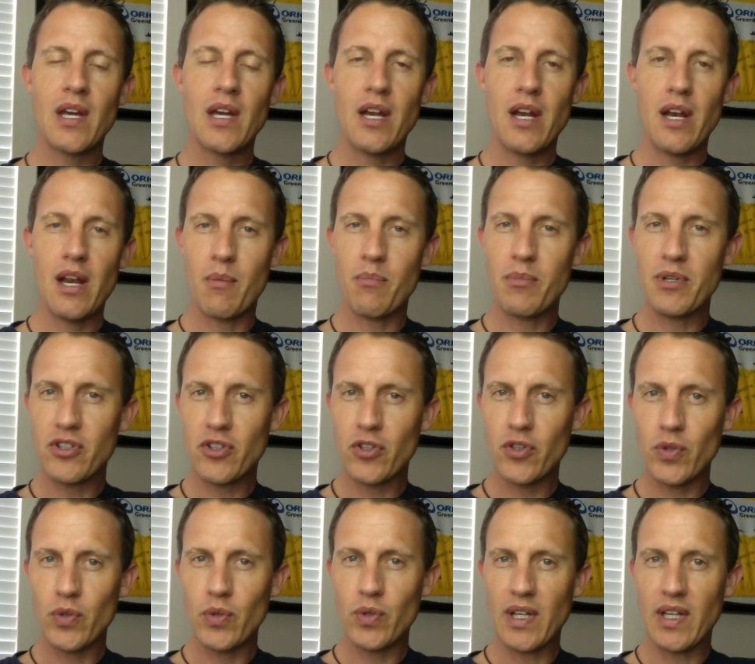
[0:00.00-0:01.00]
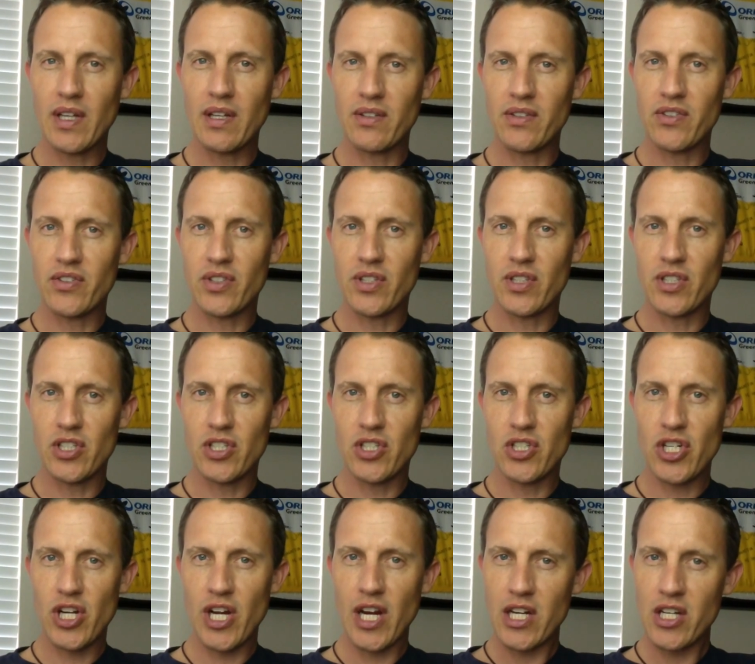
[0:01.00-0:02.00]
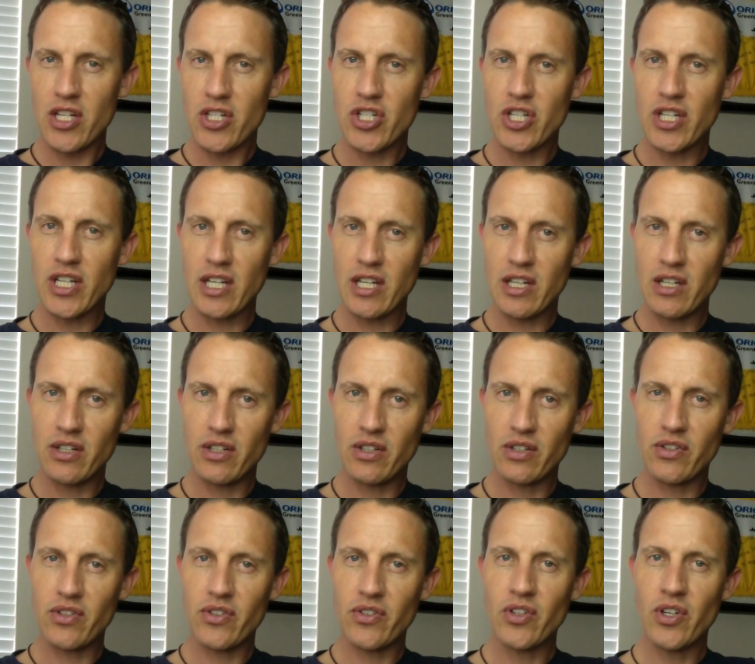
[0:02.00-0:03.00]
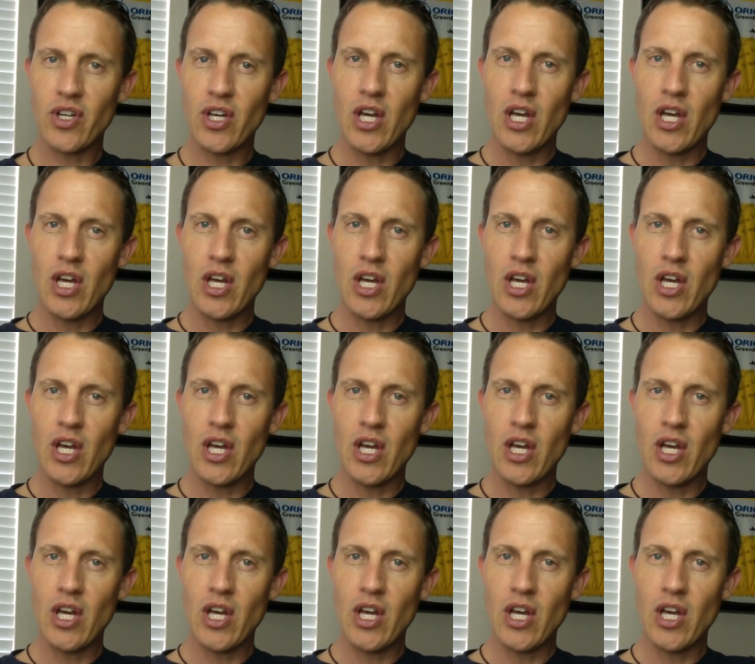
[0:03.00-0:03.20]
Number two is change gears